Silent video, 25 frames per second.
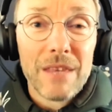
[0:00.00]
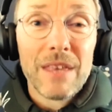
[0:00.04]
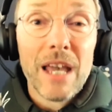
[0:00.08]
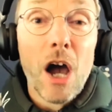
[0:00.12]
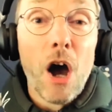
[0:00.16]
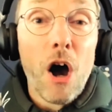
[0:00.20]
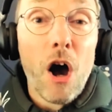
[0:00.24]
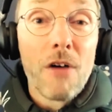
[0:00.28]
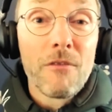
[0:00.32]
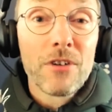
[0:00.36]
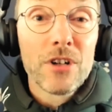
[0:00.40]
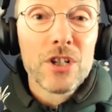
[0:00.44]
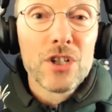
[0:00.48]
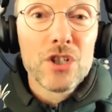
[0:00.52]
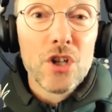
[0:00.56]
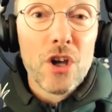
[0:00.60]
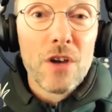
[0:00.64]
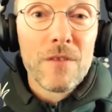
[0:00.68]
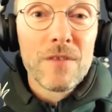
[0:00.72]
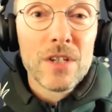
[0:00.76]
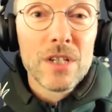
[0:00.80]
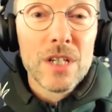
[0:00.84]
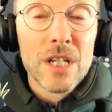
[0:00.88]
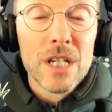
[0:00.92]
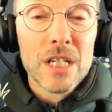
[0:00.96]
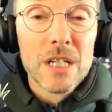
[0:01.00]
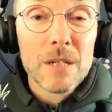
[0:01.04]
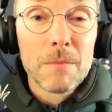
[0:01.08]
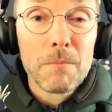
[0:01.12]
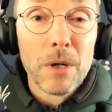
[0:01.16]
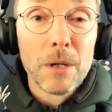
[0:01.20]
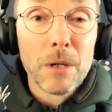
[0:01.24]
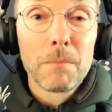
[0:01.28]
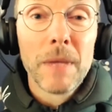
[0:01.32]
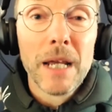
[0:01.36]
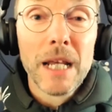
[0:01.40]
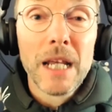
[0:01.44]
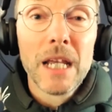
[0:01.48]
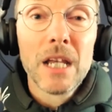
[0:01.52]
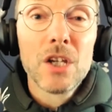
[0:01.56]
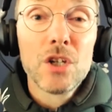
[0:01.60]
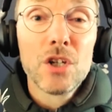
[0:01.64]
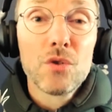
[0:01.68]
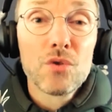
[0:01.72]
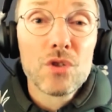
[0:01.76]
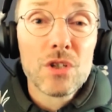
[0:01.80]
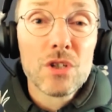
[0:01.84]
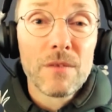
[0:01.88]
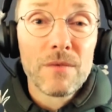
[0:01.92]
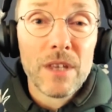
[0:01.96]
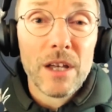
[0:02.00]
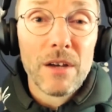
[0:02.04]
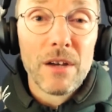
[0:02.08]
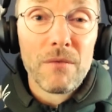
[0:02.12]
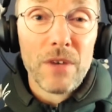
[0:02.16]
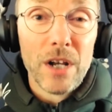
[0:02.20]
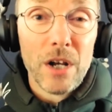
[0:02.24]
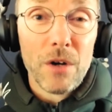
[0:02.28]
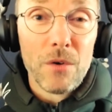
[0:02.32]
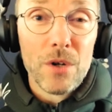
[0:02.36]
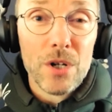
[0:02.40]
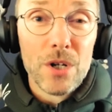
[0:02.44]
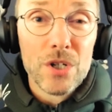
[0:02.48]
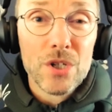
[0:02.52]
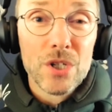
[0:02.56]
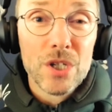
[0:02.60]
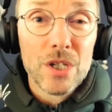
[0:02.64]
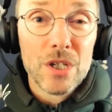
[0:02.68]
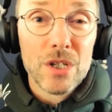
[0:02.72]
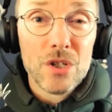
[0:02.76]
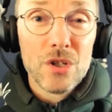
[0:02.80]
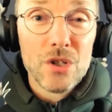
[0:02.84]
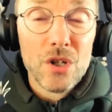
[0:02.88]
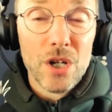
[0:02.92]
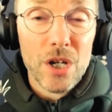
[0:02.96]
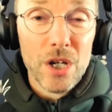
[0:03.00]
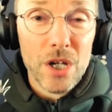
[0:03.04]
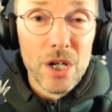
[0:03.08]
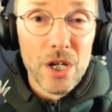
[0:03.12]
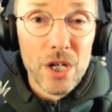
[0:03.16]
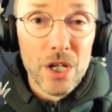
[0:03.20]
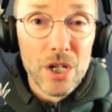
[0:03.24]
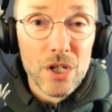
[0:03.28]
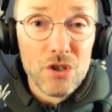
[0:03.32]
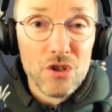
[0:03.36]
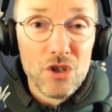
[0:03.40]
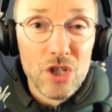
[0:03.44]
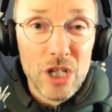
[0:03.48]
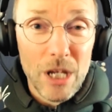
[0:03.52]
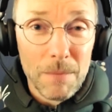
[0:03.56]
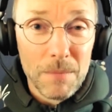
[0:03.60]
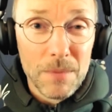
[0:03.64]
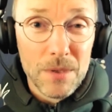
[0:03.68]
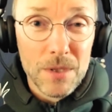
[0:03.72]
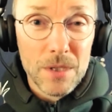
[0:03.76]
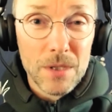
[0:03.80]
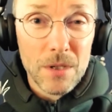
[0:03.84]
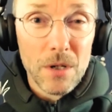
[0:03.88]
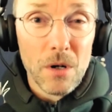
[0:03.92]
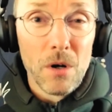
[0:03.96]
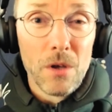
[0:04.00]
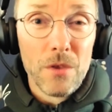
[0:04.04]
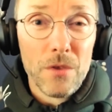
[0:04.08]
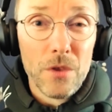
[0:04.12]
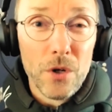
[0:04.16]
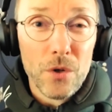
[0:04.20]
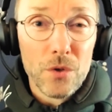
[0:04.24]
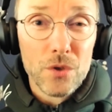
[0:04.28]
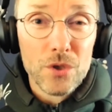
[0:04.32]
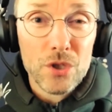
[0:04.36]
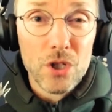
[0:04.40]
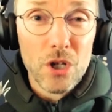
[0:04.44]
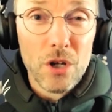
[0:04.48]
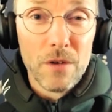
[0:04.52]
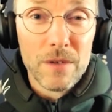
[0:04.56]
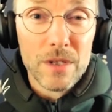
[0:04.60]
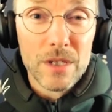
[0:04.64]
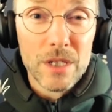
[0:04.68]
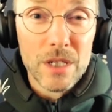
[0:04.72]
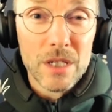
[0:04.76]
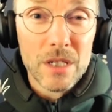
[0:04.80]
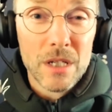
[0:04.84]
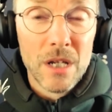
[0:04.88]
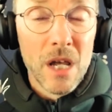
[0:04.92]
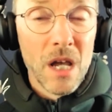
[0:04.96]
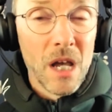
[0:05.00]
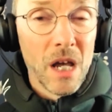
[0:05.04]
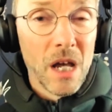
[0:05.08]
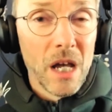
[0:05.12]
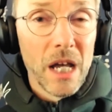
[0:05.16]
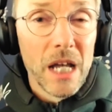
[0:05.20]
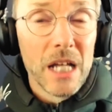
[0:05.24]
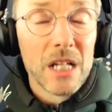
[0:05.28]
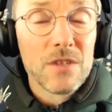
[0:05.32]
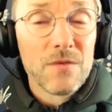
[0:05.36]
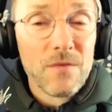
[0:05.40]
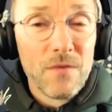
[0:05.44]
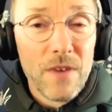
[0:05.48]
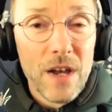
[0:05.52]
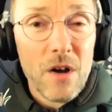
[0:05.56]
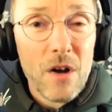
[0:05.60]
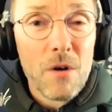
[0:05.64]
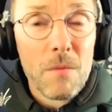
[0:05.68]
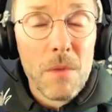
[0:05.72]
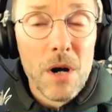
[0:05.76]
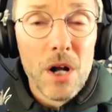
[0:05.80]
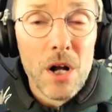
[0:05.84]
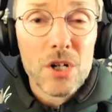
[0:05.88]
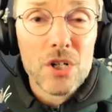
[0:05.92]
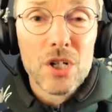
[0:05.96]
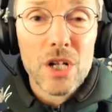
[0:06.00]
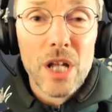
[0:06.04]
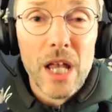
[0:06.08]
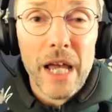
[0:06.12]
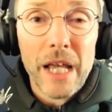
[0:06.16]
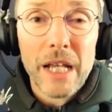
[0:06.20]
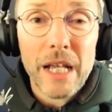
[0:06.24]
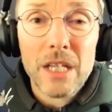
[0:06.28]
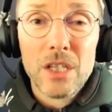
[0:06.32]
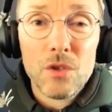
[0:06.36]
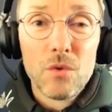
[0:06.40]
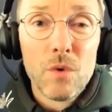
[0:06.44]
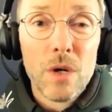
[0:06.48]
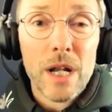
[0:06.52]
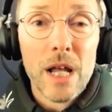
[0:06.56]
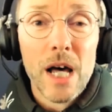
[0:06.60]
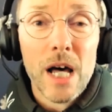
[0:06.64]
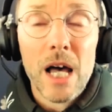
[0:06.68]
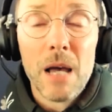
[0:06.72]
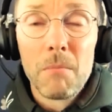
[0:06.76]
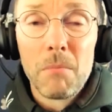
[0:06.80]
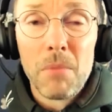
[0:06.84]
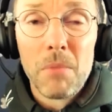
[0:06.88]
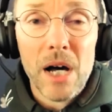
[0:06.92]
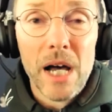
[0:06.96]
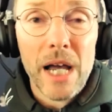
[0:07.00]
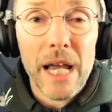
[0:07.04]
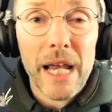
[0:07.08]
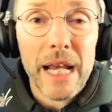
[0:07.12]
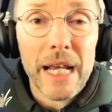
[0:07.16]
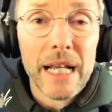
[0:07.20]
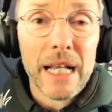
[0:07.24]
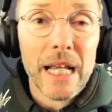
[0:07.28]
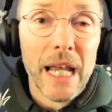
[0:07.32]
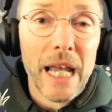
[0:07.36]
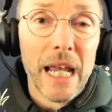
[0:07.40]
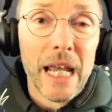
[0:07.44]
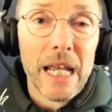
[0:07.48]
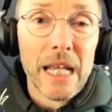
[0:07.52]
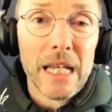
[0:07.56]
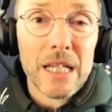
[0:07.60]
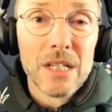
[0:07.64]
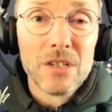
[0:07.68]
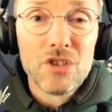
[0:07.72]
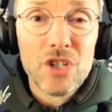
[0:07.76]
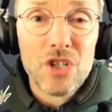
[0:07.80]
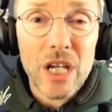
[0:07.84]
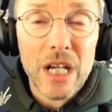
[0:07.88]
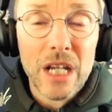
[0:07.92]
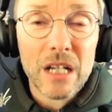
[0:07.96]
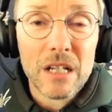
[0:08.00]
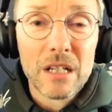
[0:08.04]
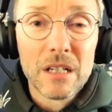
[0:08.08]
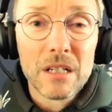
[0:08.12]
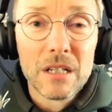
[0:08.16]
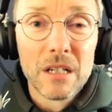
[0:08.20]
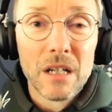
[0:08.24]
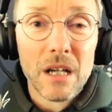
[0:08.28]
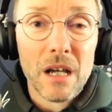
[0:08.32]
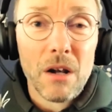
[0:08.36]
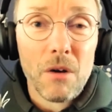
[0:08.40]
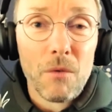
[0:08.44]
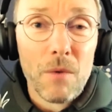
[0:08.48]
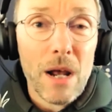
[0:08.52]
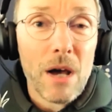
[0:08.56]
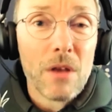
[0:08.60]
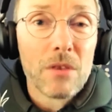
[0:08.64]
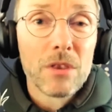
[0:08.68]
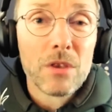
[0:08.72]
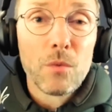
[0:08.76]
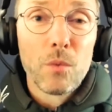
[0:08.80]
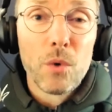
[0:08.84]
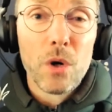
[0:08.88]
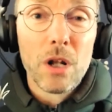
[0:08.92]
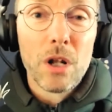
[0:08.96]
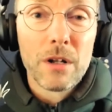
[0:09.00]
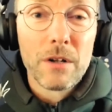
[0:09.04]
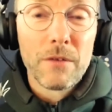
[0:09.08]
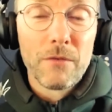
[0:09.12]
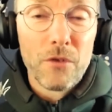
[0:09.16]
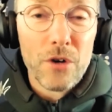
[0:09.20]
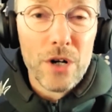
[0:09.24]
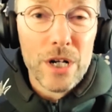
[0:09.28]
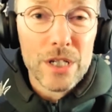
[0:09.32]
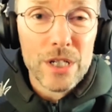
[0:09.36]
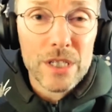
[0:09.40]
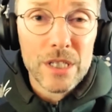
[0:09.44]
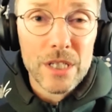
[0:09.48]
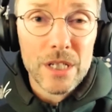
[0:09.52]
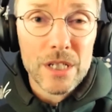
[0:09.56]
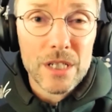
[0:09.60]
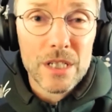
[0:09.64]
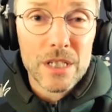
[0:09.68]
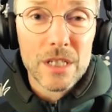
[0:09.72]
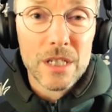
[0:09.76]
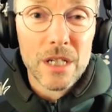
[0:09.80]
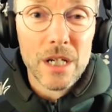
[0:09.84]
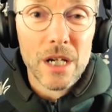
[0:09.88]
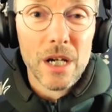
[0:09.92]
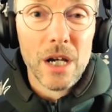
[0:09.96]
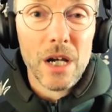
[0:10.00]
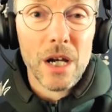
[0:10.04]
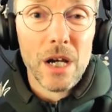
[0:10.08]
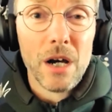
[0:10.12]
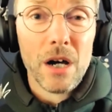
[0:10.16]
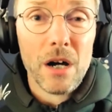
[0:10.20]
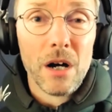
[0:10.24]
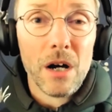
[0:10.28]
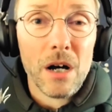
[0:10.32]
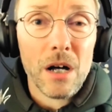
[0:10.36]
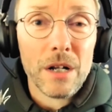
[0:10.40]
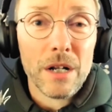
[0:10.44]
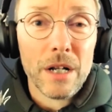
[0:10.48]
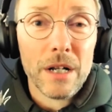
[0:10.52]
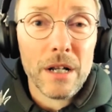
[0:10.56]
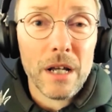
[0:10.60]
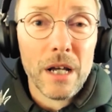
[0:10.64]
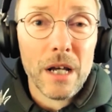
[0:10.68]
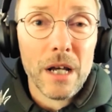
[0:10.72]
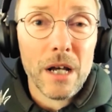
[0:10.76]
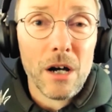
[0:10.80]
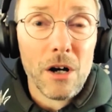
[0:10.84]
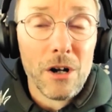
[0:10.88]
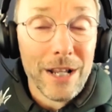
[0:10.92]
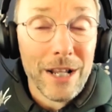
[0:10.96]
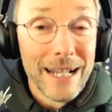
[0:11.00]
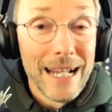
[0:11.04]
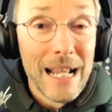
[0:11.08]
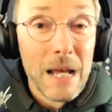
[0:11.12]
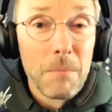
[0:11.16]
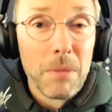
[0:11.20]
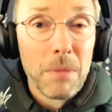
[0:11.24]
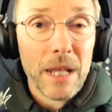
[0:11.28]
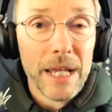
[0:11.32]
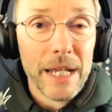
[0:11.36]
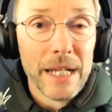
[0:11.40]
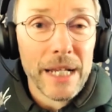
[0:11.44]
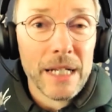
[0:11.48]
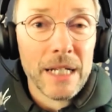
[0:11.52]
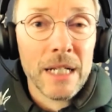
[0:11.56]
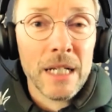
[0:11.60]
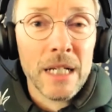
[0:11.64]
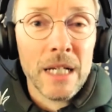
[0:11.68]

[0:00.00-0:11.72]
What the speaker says: offered services, but making use of their various ships on those services. It's very much like you and I buying a ticket around the world, for instance, on an airplane.